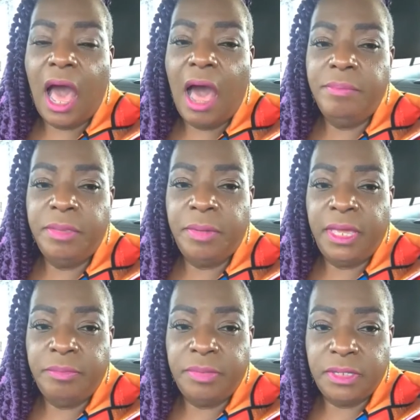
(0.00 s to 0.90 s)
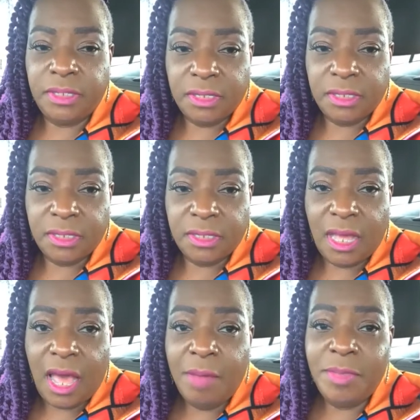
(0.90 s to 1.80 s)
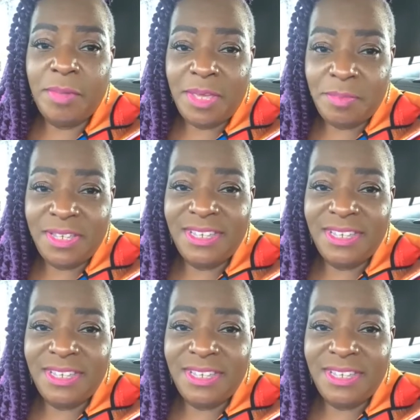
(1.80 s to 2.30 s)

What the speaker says: I'm the baby. I'm the baby.